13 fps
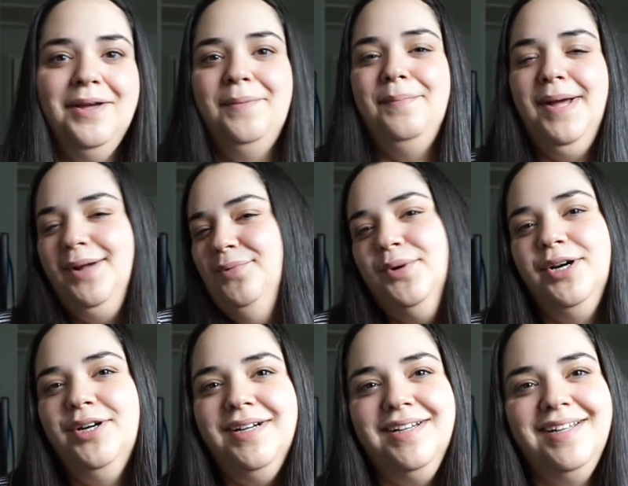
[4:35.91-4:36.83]
my
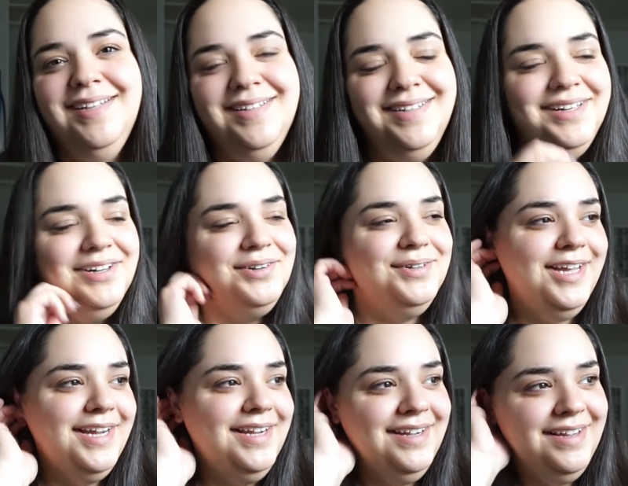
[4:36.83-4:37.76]
work, you know,
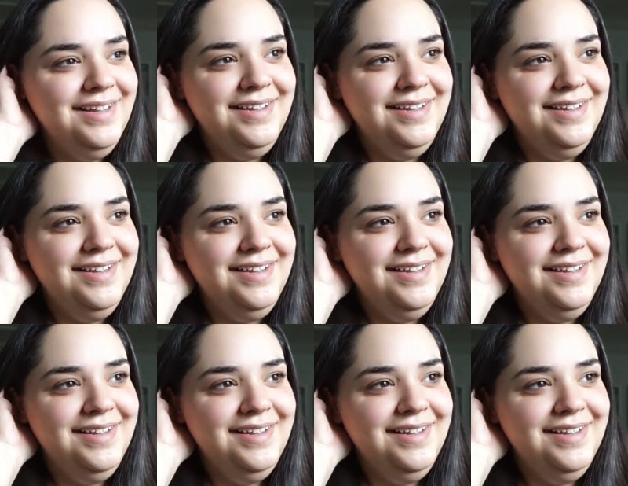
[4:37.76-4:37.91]
like